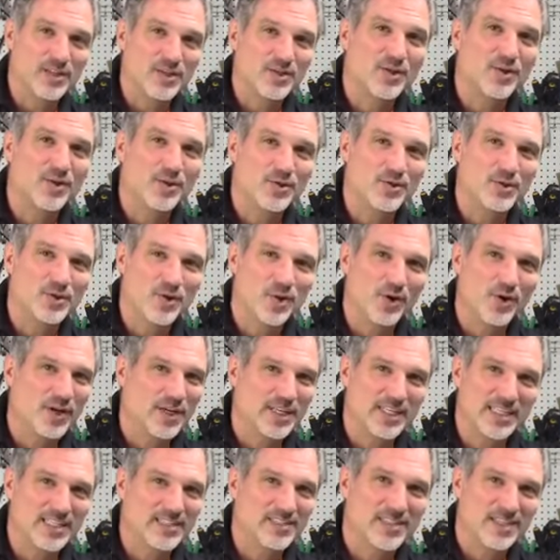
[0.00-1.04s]
too short,
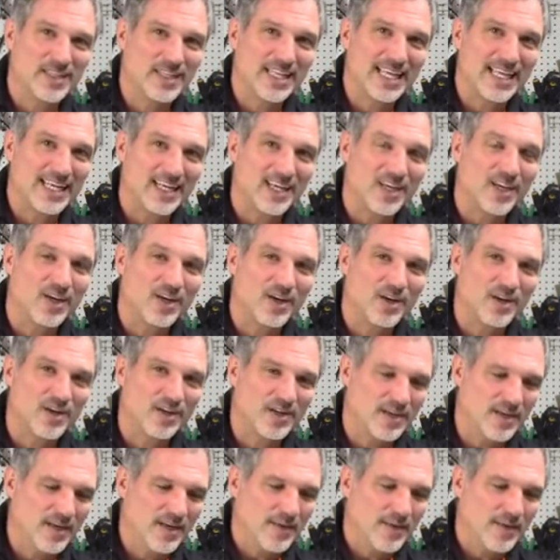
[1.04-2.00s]
doesn't let it cure.